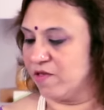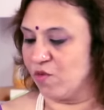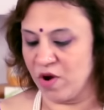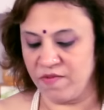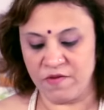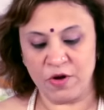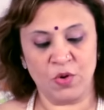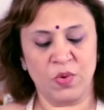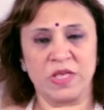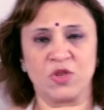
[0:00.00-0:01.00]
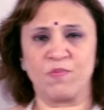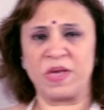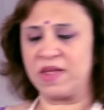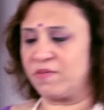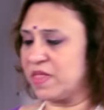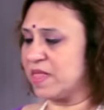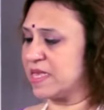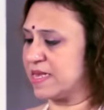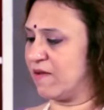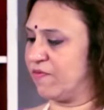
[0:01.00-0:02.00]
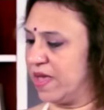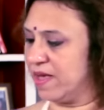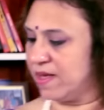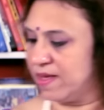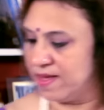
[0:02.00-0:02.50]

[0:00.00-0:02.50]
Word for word: So what we have to do is to begin with the stuffing.